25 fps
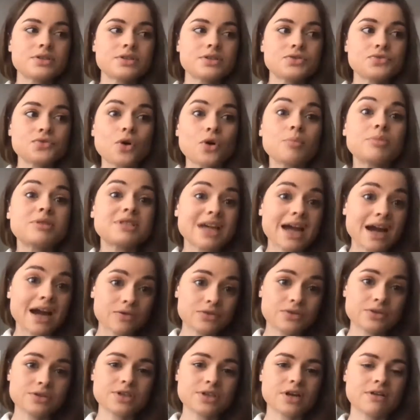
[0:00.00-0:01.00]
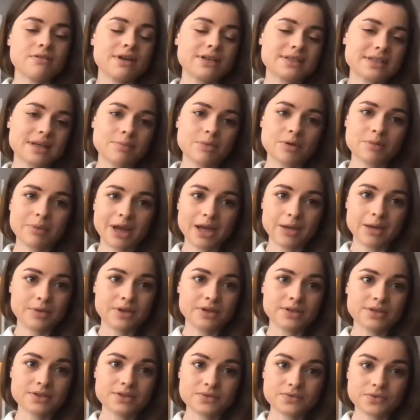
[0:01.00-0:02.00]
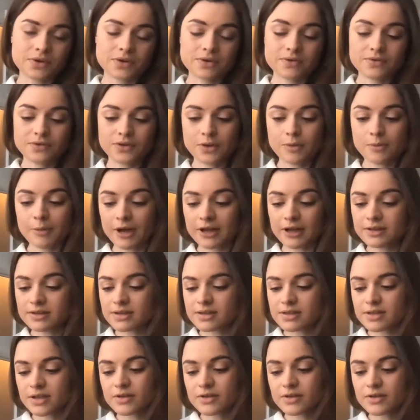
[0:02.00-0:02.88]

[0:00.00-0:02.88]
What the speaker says: drop down your direct debit payments for a few months.